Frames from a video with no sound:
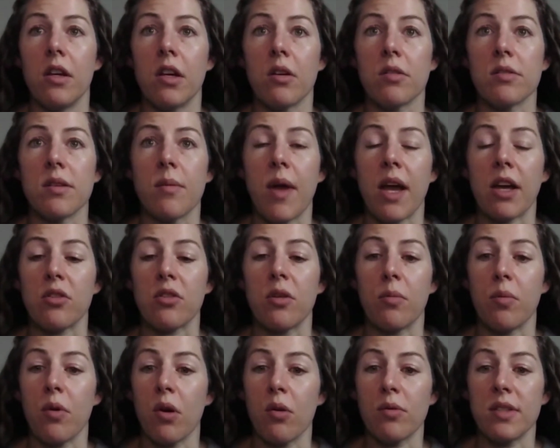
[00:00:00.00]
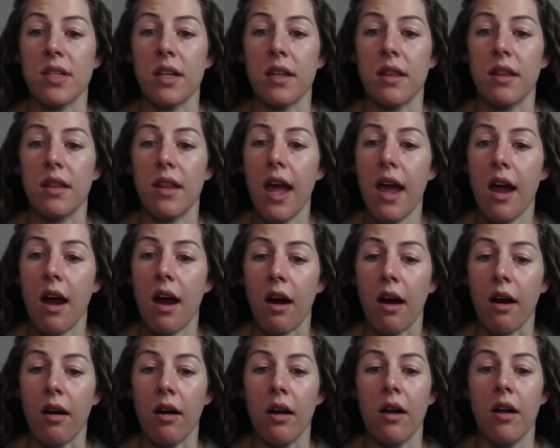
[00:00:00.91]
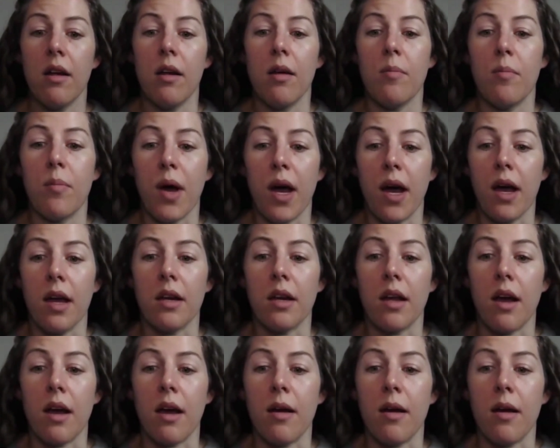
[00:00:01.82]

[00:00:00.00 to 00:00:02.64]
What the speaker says: some extra protein there, but